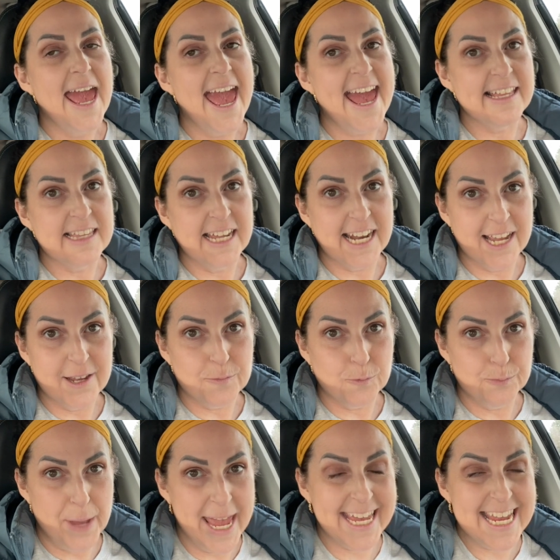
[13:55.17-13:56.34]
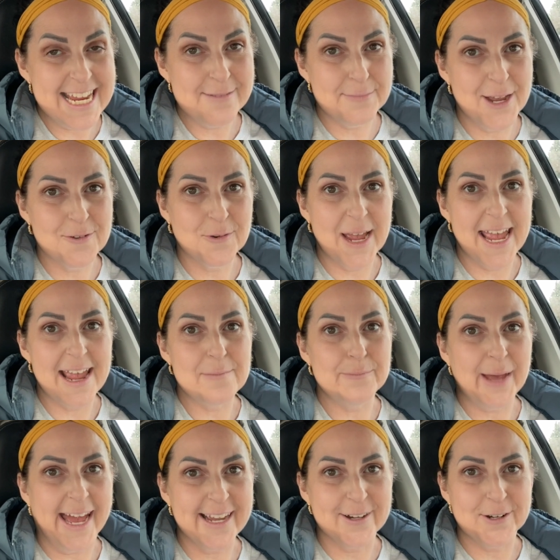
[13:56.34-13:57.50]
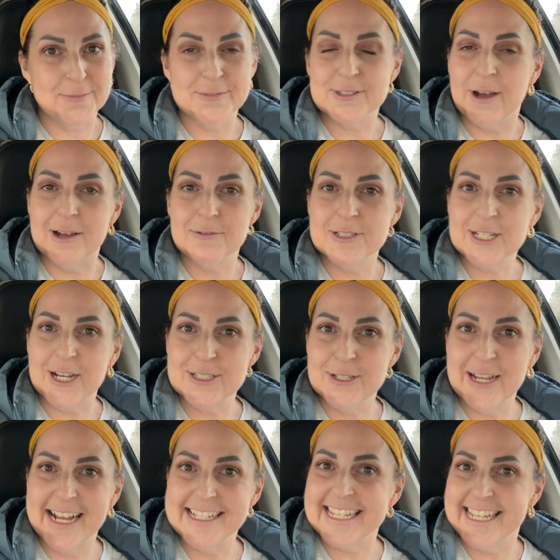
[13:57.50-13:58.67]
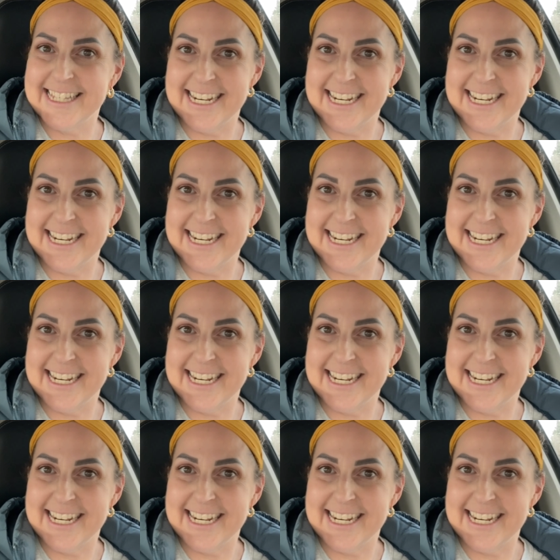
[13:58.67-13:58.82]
and then I'm making my way back home. So I will talk to you guys in the